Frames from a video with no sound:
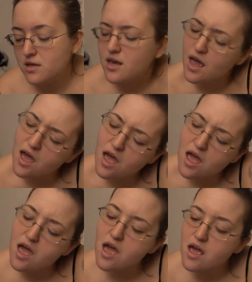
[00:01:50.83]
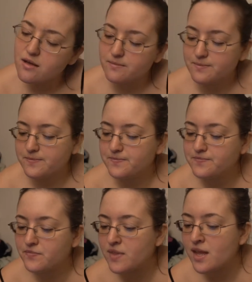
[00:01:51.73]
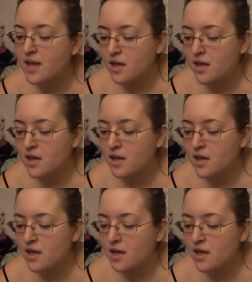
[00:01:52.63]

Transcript: Yay! Ich spreche Englisch.